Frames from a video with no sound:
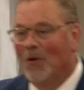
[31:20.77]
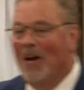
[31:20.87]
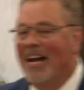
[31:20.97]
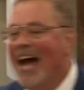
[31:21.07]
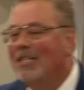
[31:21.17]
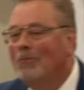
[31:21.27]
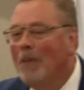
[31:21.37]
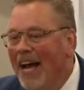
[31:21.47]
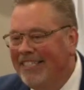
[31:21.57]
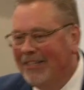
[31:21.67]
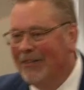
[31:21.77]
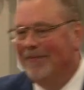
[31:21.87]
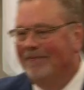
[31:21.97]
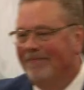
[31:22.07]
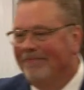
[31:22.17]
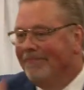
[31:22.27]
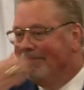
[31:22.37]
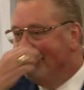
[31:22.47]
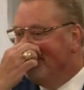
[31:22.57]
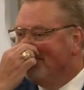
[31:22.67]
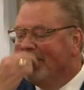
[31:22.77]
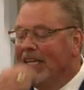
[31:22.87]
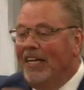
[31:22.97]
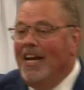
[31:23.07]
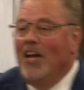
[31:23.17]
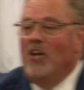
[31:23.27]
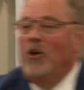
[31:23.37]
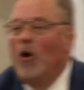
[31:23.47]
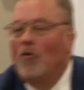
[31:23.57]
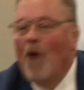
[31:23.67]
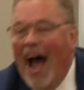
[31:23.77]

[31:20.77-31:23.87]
Well, isn't that special? Your